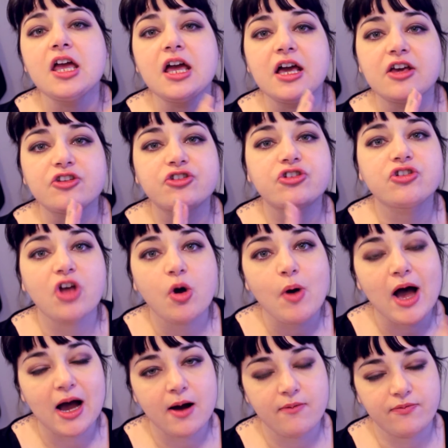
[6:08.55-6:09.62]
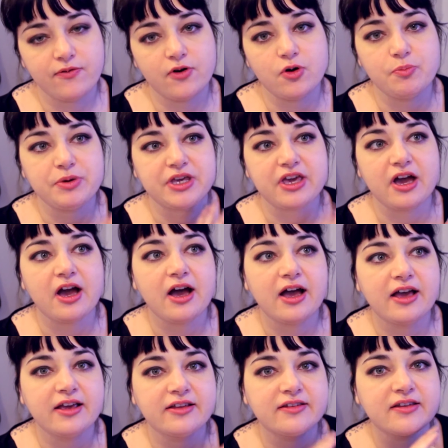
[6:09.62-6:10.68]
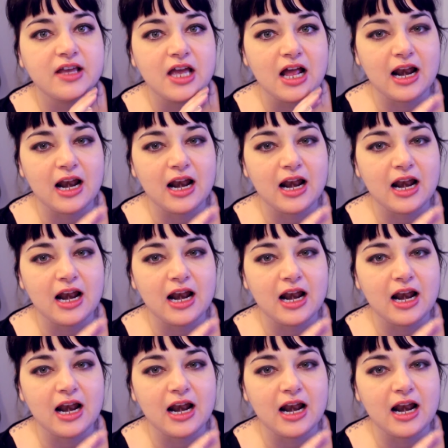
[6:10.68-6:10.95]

is so helpful because,